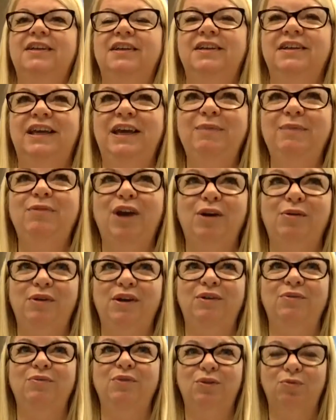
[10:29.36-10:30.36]
keep
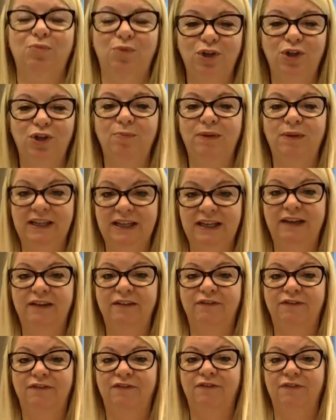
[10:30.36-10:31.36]
going with what you
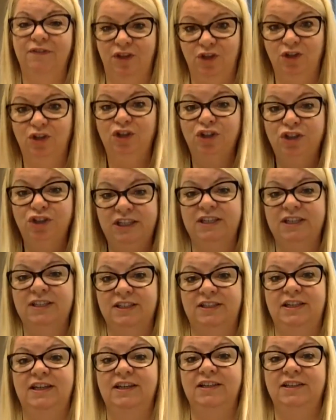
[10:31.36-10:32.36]
believe your gut
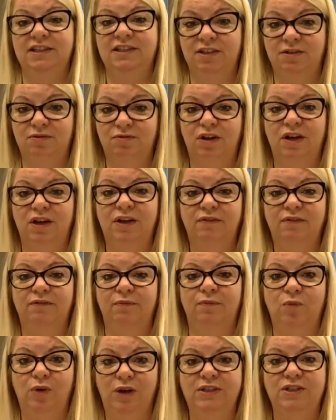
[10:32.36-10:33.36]
instinct is the right
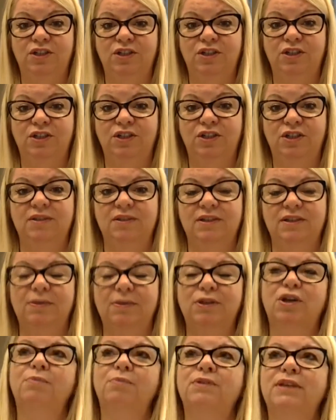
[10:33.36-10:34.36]
way to do is my
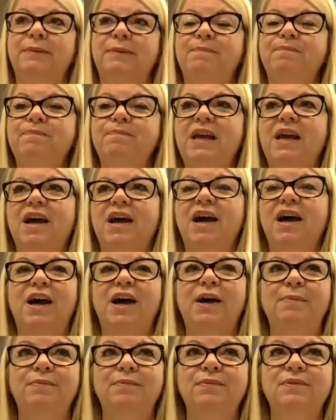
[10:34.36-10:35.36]
top tip.
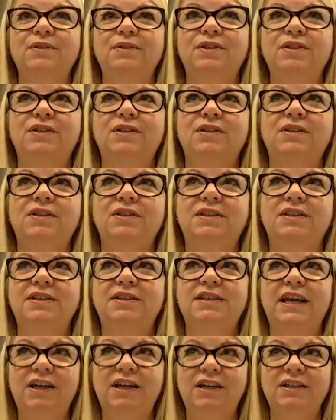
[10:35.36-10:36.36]

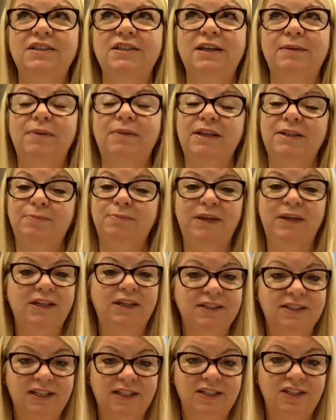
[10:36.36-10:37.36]
Second tip is be
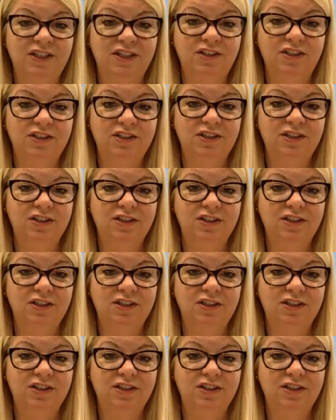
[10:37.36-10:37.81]
consistent